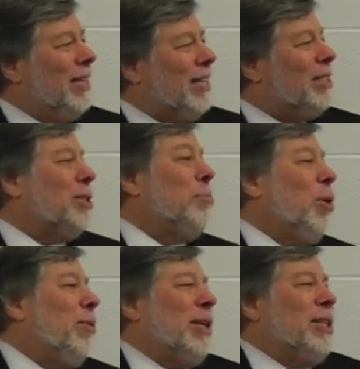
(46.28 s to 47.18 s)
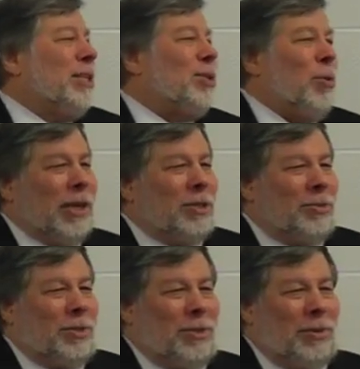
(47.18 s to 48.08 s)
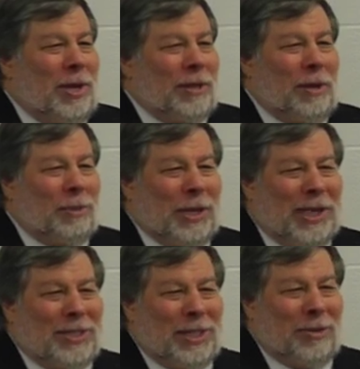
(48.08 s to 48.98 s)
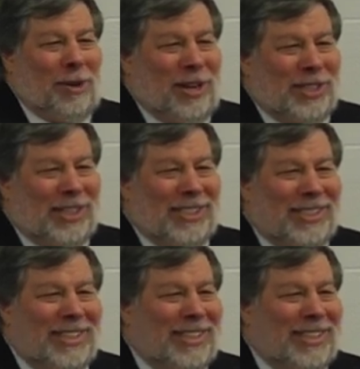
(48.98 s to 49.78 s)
This is a more interesting story, two young, humble kids in a garage. It